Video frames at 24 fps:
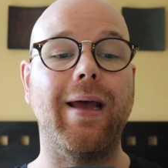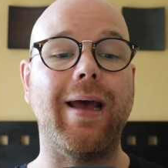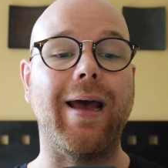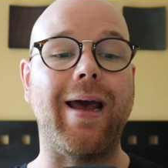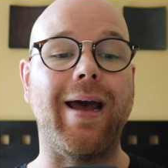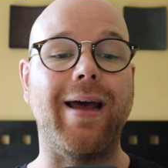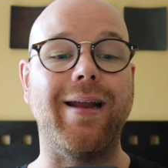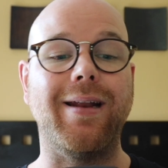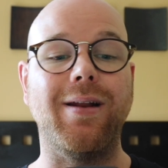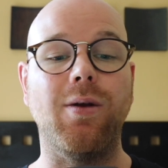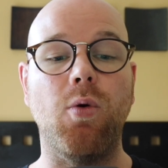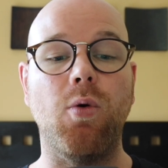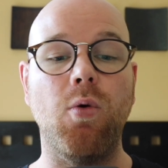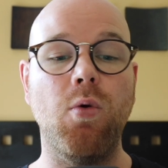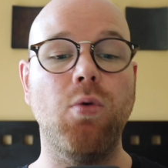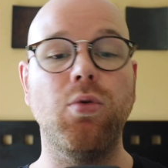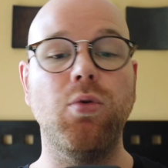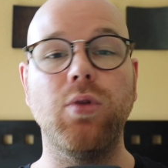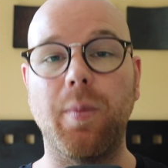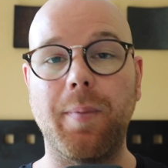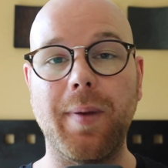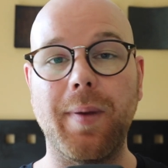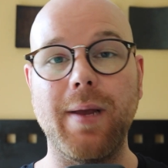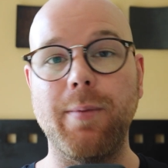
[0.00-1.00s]
And all
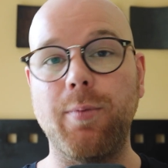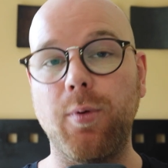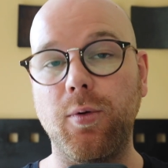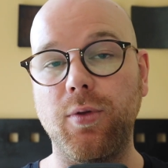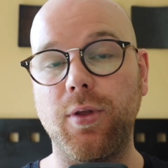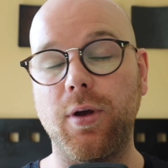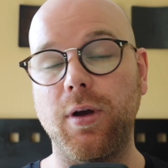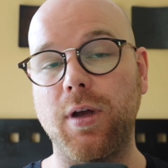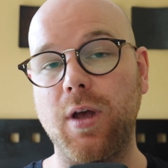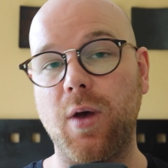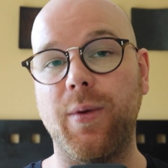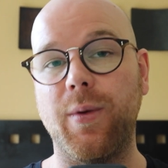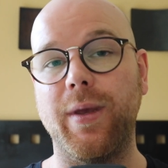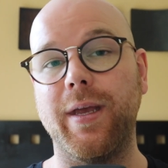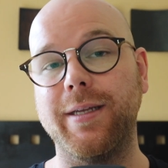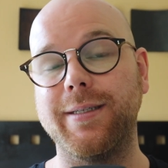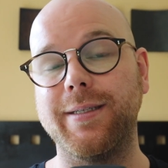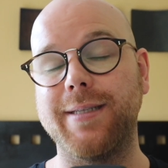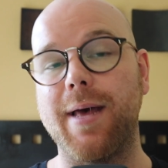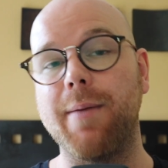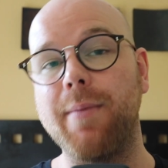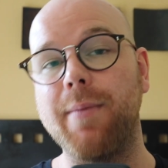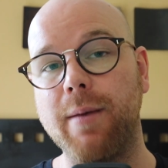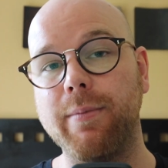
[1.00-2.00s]
the people that are going into
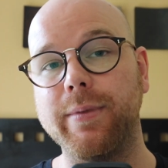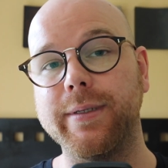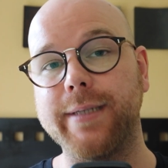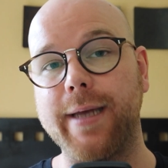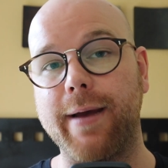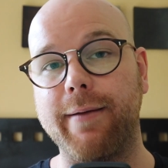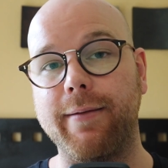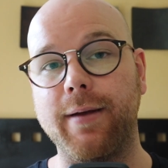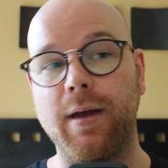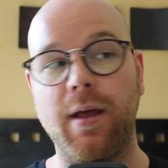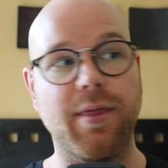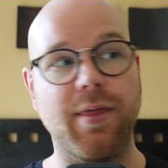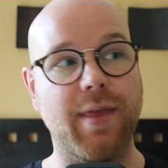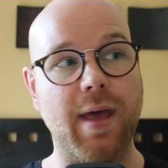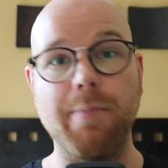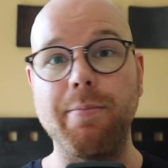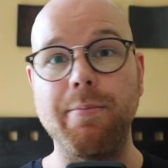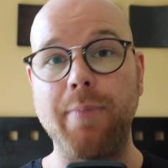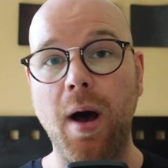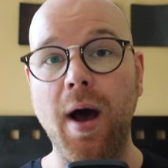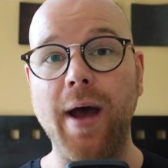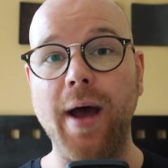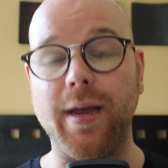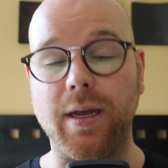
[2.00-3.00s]
that members area, they're
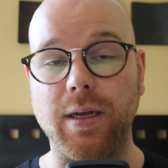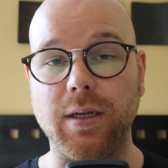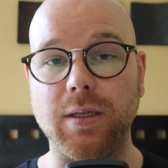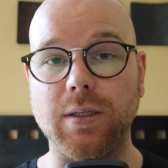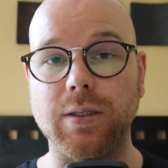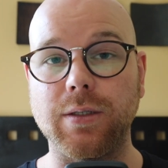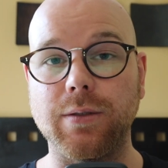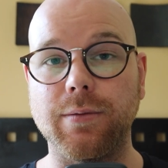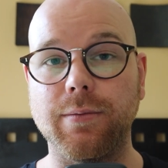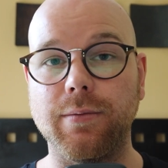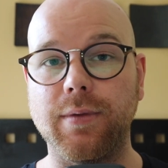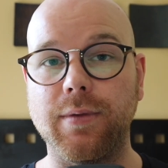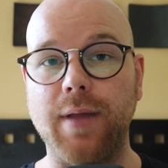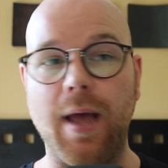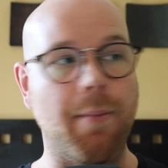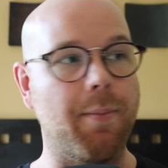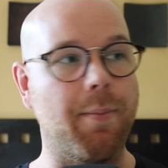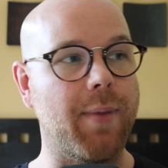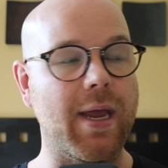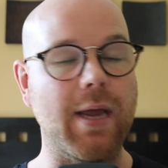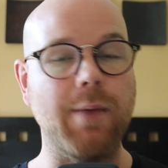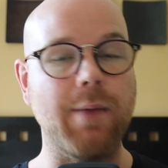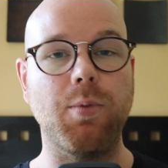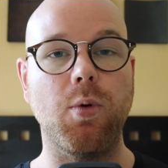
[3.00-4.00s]
buyers. They're
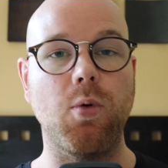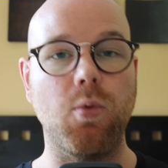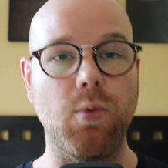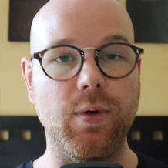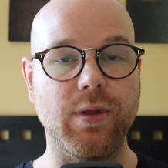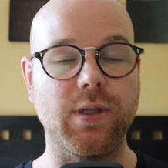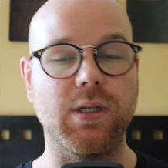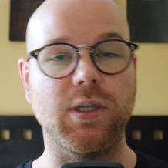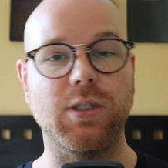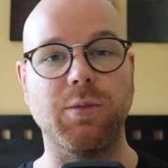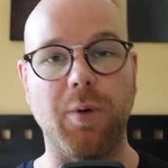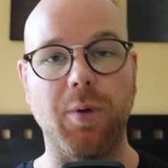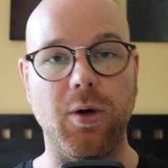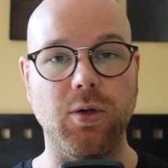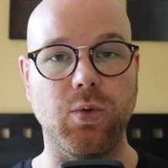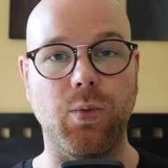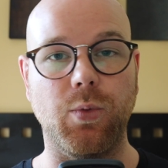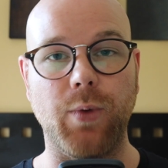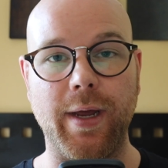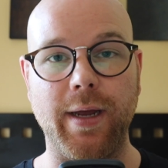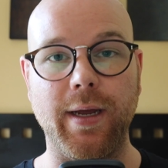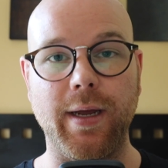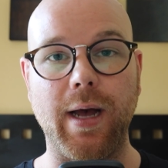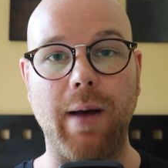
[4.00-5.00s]
people with disposable
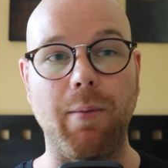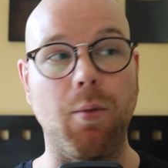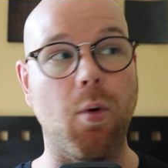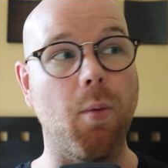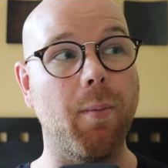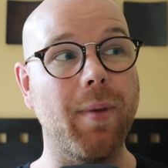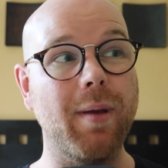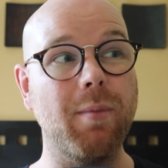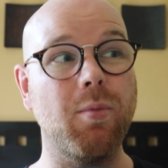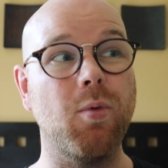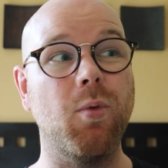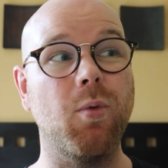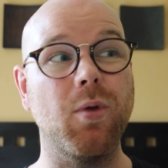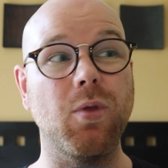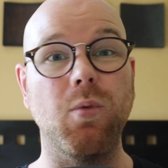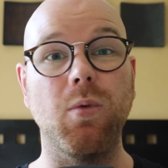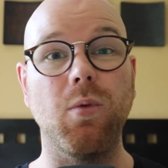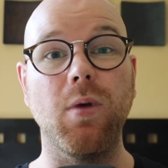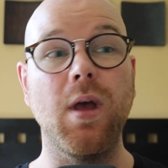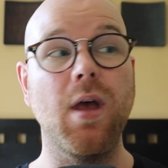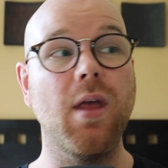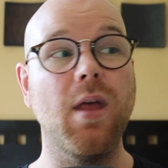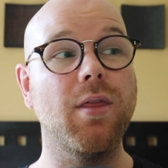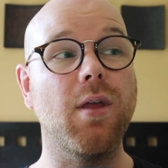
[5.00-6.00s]
income, or people
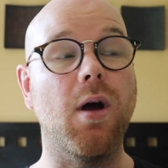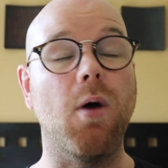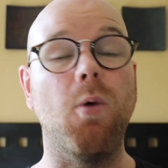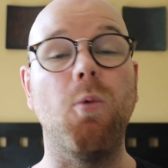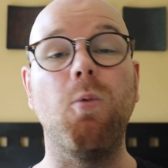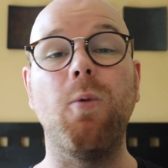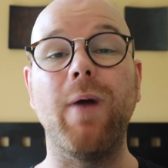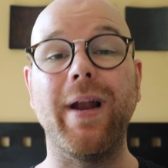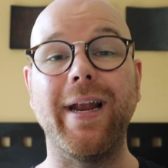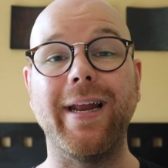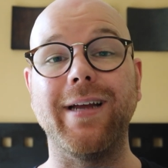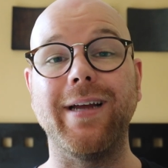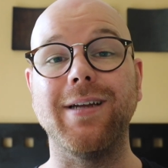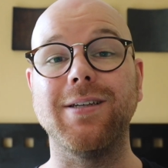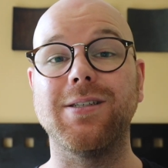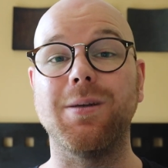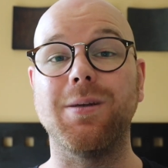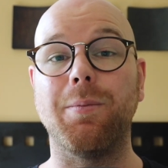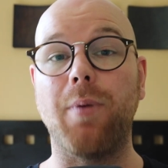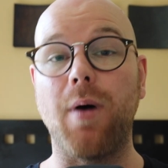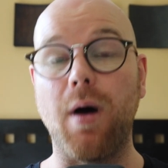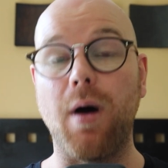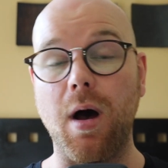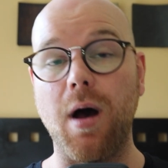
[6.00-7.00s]
that are willing to
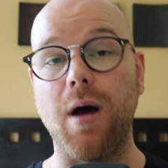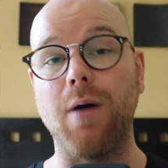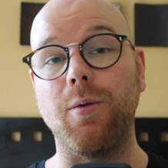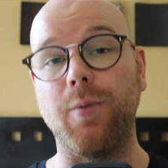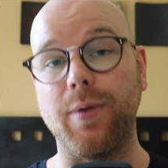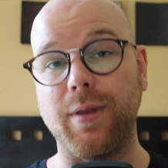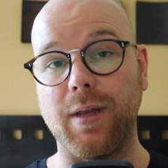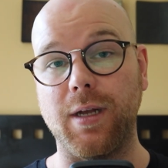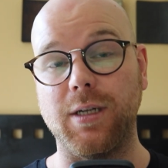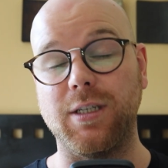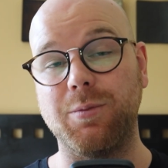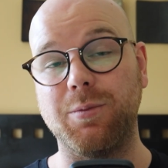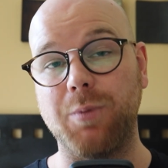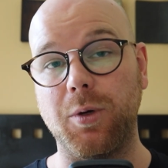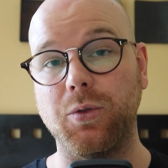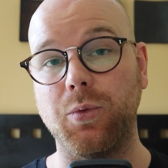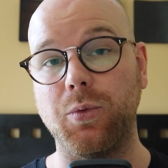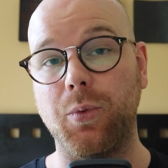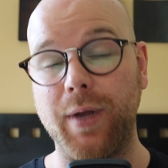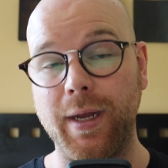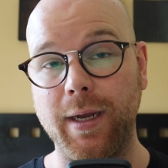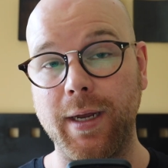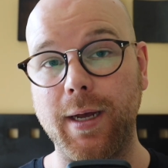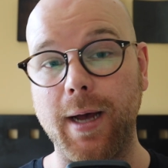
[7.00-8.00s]
part with their
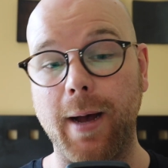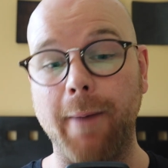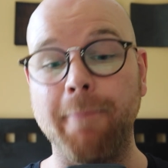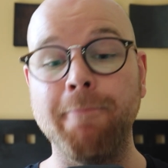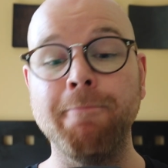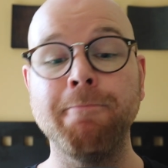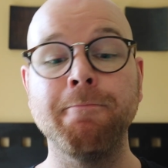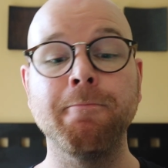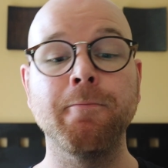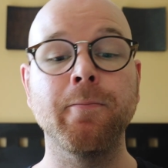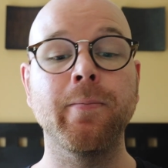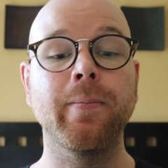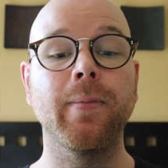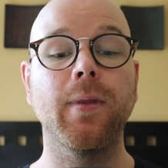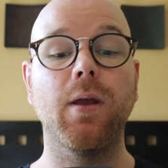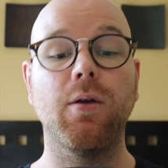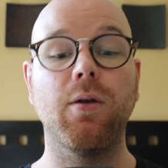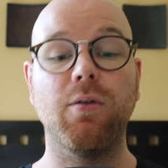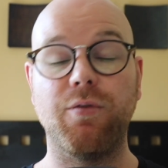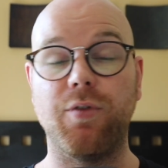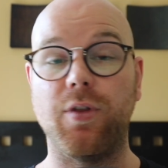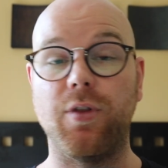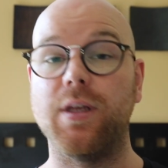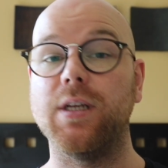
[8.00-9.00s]
disposable income
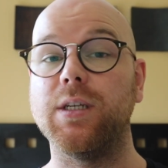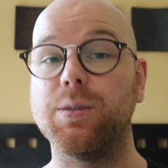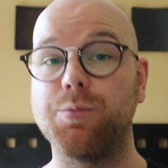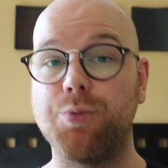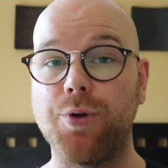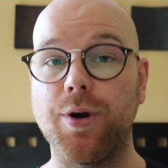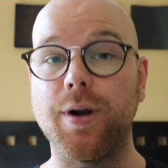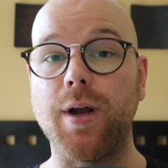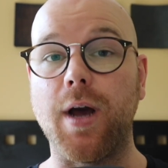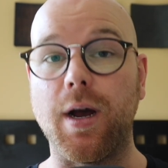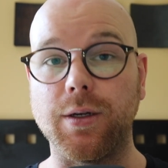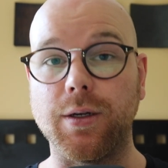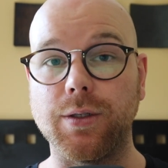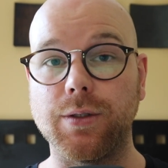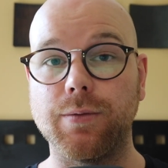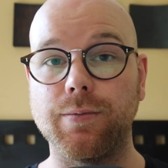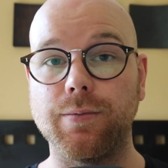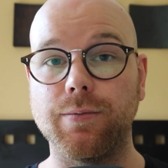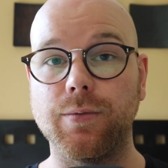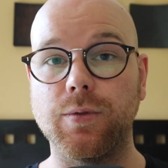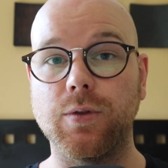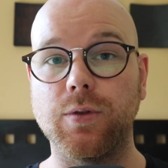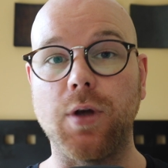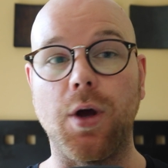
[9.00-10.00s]
for these products.
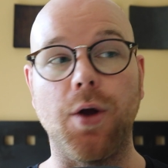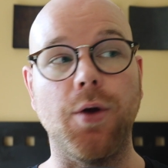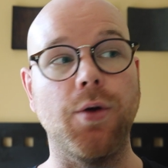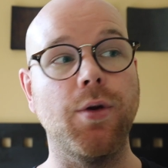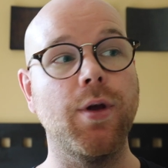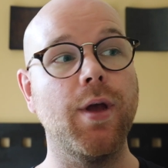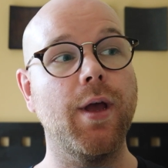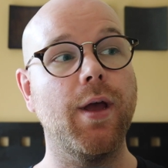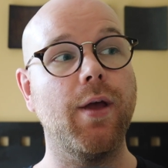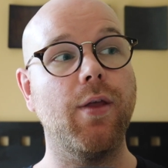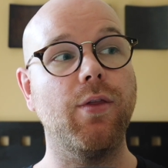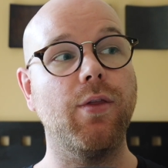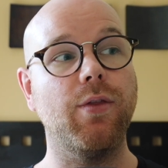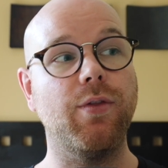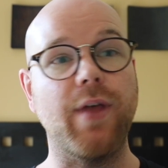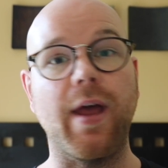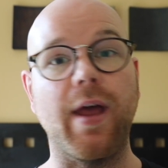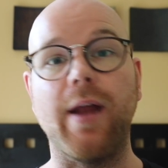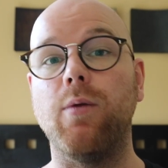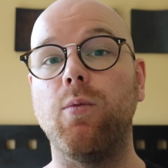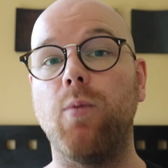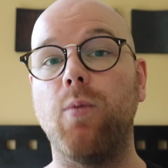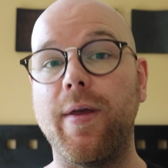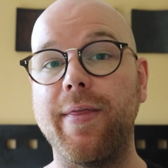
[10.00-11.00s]
So
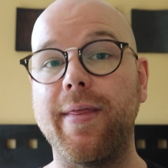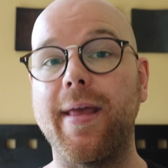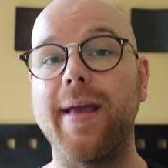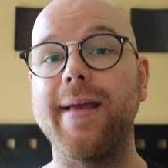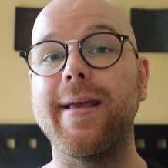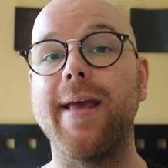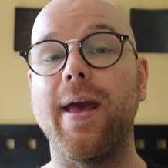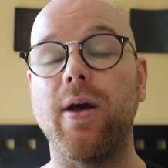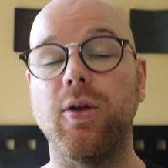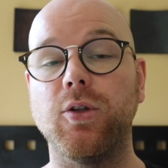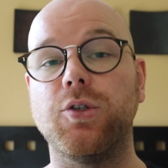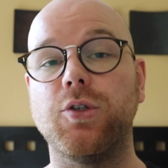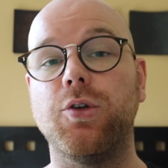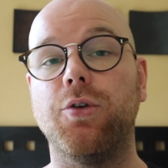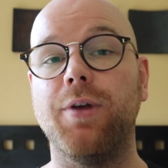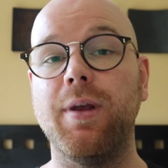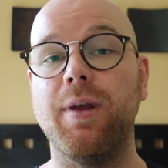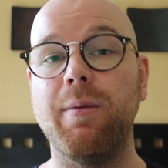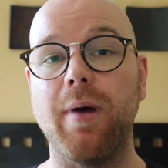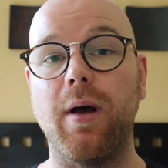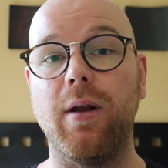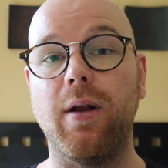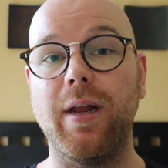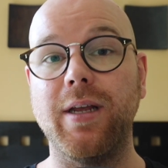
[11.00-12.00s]
then when they get onto your
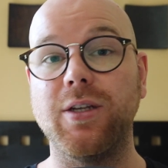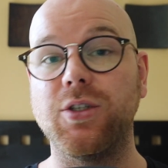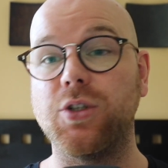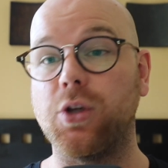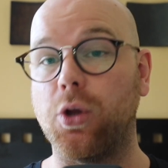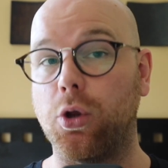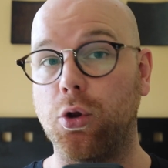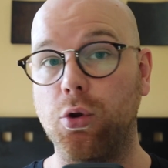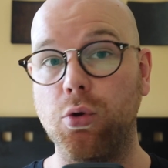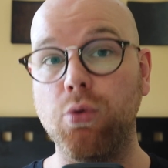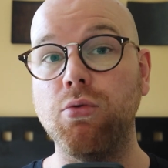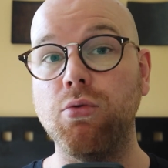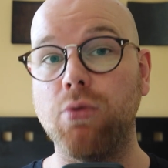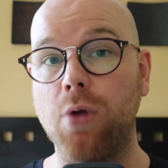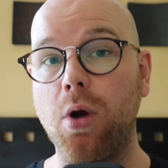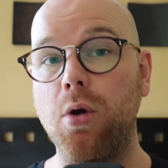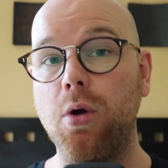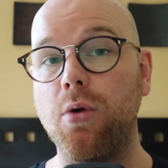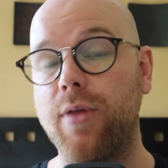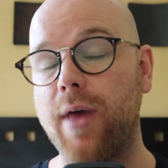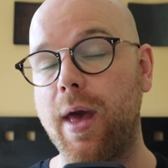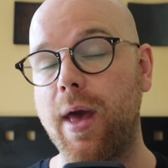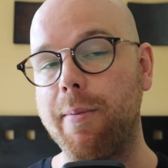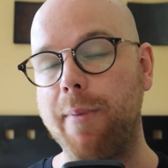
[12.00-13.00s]
email list,
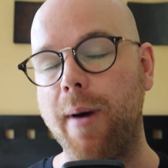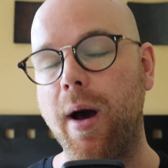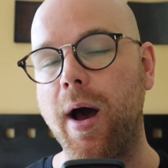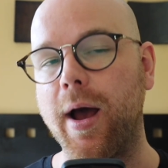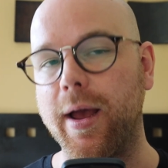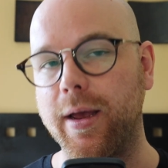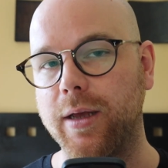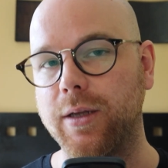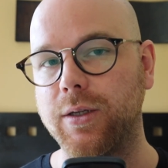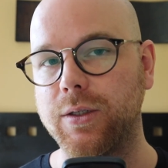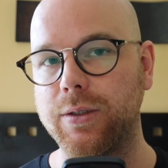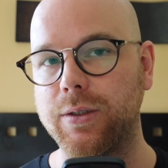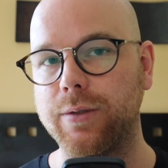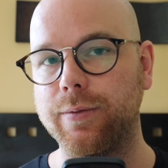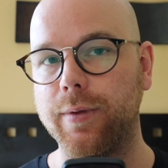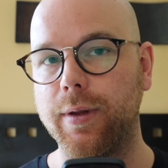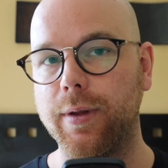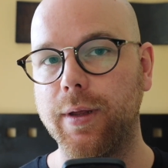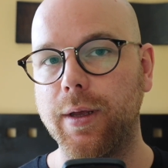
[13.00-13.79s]
they're buyers.